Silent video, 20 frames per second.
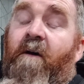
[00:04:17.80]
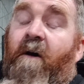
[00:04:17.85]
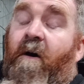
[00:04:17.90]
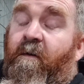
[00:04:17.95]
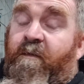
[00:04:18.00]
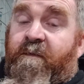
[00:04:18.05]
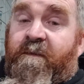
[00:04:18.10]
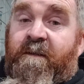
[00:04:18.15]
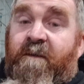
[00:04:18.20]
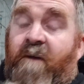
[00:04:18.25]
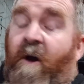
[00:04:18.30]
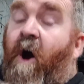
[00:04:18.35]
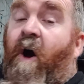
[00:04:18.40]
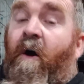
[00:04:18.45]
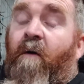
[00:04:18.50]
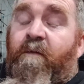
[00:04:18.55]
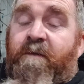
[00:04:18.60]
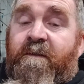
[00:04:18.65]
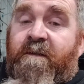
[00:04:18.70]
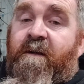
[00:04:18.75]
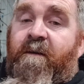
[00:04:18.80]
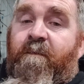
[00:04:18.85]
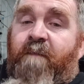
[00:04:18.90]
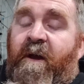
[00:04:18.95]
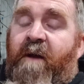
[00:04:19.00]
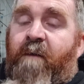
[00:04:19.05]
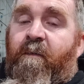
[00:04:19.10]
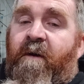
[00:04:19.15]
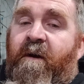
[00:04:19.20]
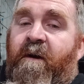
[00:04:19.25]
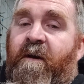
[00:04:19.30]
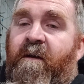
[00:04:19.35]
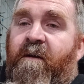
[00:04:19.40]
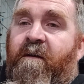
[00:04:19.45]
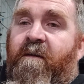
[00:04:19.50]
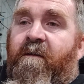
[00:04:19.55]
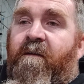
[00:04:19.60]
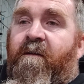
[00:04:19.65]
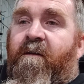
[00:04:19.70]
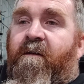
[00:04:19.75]
I was in a bad way.
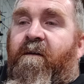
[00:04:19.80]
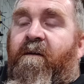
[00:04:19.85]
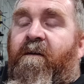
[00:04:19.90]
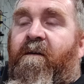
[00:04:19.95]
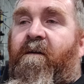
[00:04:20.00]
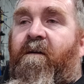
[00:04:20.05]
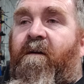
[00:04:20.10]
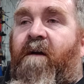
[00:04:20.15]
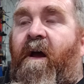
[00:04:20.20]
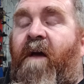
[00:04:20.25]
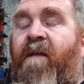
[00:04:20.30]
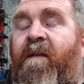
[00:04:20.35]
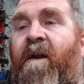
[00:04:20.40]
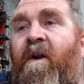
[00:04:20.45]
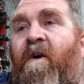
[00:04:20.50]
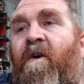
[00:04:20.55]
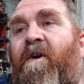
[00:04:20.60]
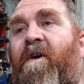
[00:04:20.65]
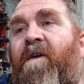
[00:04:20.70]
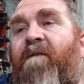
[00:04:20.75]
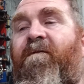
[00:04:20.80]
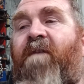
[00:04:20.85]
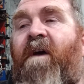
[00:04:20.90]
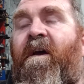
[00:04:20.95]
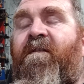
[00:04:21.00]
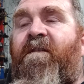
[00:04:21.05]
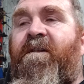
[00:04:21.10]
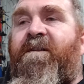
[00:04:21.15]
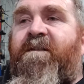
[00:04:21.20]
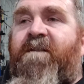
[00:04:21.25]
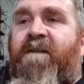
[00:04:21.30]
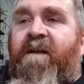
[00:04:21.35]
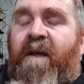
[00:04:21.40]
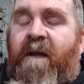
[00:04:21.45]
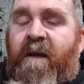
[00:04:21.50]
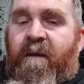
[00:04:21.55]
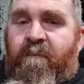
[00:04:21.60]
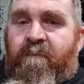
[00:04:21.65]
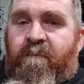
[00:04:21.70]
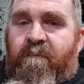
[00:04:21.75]
And then I conveyed this to
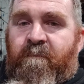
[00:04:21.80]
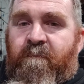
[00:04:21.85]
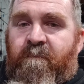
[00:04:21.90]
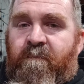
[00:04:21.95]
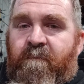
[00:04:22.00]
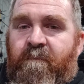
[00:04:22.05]
him